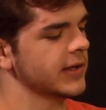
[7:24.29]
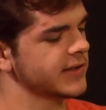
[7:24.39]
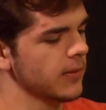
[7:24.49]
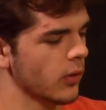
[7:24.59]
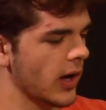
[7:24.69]

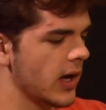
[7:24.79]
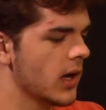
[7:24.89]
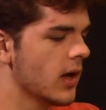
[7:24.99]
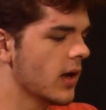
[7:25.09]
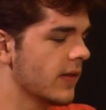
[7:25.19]
Subway,
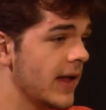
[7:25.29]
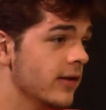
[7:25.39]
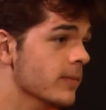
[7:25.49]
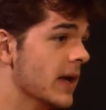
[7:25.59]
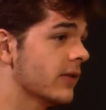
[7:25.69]
they
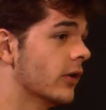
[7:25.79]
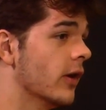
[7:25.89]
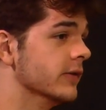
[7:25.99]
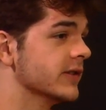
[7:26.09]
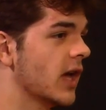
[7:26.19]
do make their
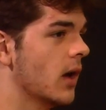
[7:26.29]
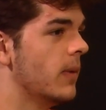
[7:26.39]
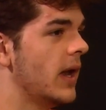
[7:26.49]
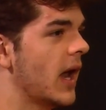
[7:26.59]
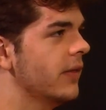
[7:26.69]
own
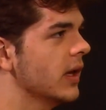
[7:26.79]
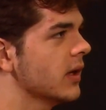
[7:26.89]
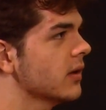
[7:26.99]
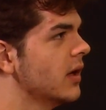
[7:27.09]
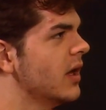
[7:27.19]
sub, and I
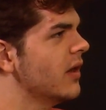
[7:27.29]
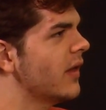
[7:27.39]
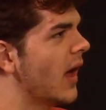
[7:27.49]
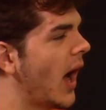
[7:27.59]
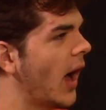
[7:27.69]
think
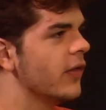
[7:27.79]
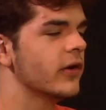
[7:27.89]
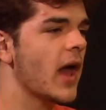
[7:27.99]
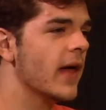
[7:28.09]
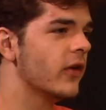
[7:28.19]

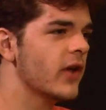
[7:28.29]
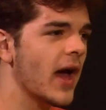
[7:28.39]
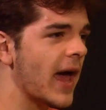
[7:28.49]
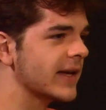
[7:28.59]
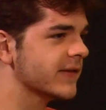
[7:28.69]
they're not
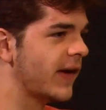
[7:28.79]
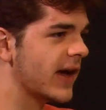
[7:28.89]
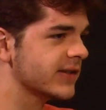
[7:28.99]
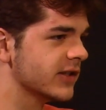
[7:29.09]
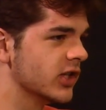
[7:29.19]
as
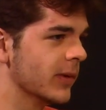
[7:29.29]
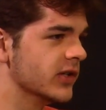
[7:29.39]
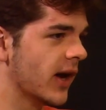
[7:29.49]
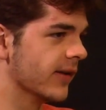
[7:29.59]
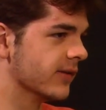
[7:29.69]
fast as Jimmy
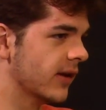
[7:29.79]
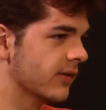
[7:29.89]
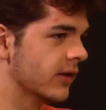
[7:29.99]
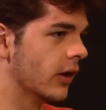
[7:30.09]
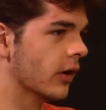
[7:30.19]
John's
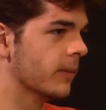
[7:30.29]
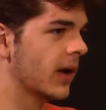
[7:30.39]
is here.